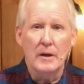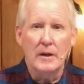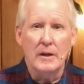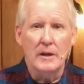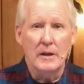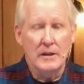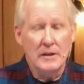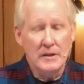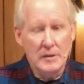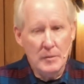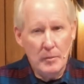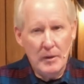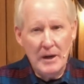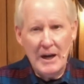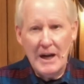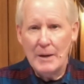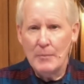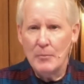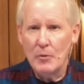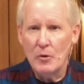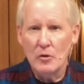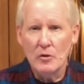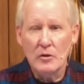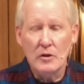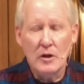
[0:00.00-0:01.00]
In the
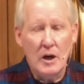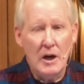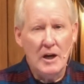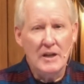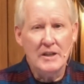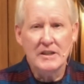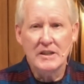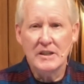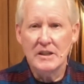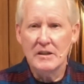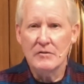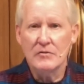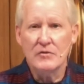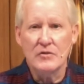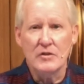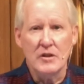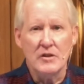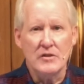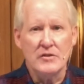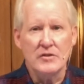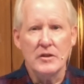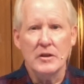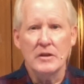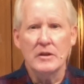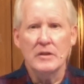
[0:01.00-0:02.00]
Bible, God gives
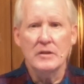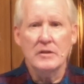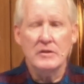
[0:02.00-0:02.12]
us a